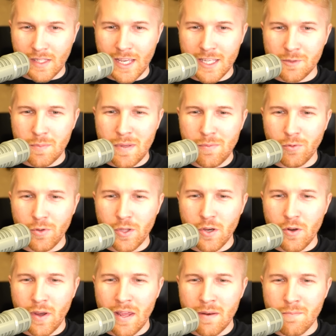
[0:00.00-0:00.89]
Less people
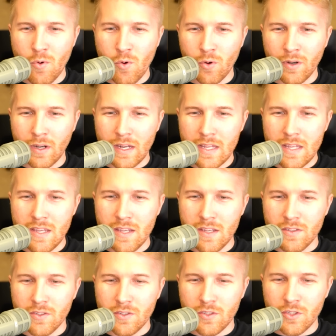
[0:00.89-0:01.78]
though, and more
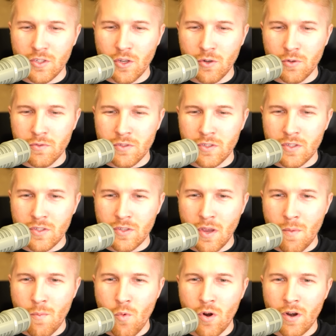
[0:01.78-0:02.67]
east. So
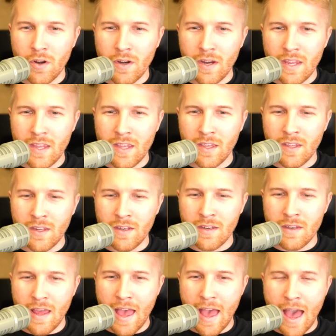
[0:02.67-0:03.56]
somewhere
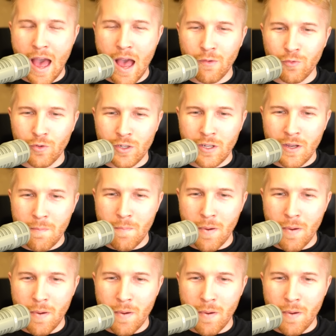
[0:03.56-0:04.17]
in Africa,